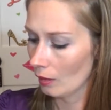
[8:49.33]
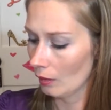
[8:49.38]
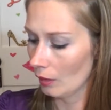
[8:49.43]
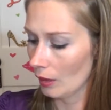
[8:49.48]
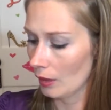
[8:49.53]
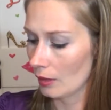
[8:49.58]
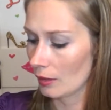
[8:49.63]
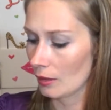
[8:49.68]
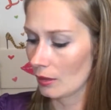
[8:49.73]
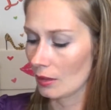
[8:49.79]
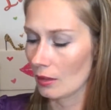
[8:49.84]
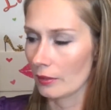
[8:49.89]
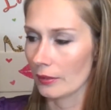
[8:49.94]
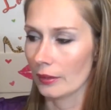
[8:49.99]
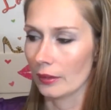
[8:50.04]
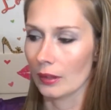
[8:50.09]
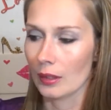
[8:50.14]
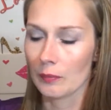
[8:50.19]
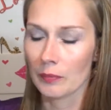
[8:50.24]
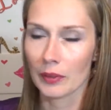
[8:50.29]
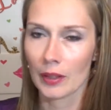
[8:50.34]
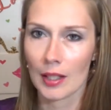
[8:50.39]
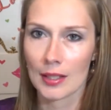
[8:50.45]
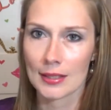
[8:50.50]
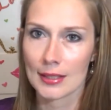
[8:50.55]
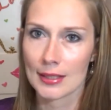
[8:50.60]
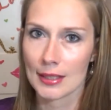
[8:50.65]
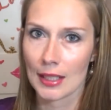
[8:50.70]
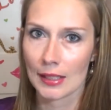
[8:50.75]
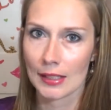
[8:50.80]
And the lip
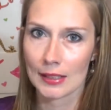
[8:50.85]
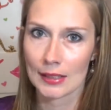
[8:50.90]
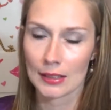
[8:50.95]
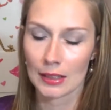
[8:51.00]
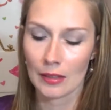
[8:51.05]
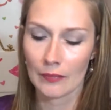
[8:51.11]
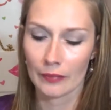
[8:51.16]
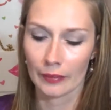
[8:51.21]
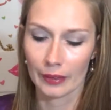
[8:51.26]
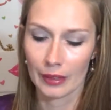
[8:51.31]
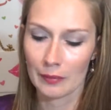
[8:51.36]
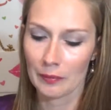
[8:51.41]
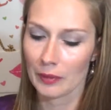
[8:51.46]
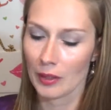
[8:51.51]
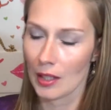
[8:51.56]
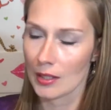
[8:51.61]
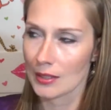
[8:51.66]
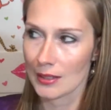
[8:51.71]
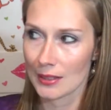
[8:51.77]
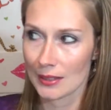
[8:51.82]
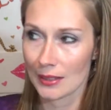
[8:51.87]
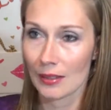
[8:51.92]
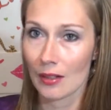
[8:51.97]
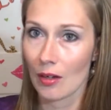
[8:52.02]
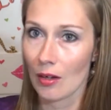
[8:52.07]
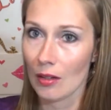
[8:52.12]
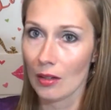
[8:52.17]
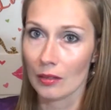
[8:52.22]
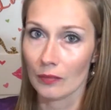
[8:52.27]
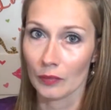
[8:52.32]
glosses, I just love the lip glosses in
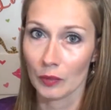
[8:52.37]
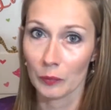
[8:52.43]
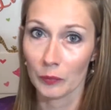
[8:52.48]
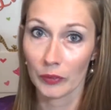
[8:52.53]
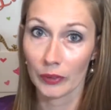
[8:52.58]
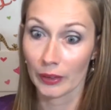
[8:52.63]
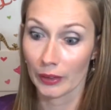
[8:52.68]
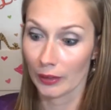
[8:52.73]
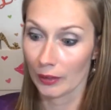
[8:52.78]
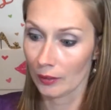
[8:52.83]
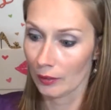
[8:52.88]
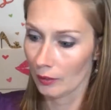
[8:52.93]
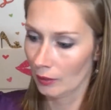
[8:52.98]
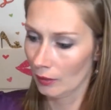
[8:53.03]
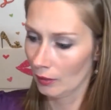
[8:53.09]
all of them, really.